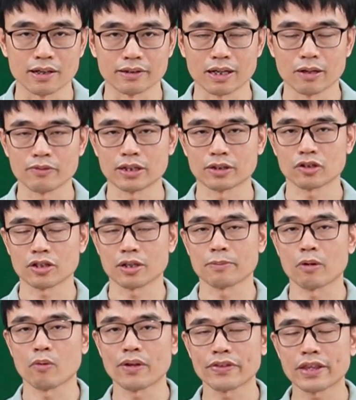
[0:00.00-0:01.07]
Now we are talking
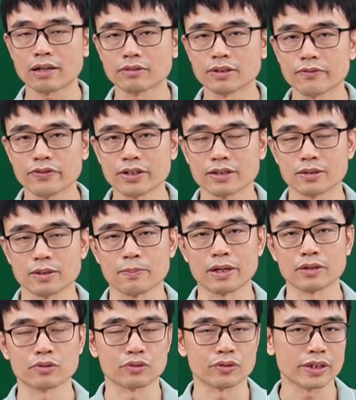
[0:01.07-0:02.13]
about 1,000 feet,
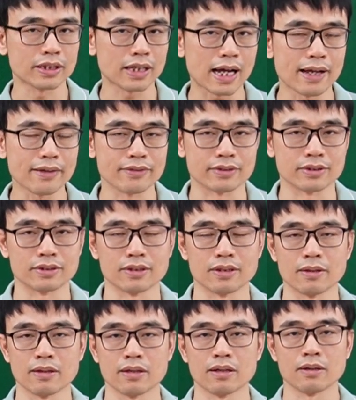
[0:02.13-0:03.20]
about three times
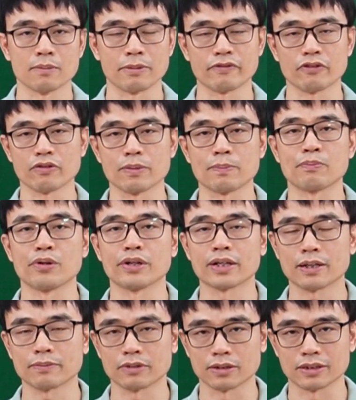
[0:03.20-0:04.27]
before we
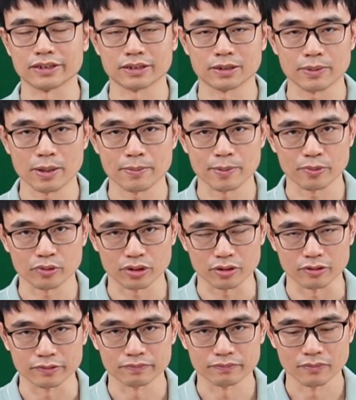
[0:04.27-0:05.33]
break up the TCP/IP
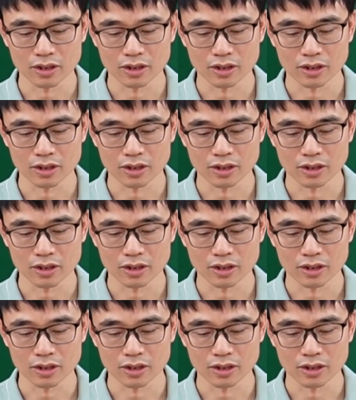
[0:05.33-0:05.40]
protocol.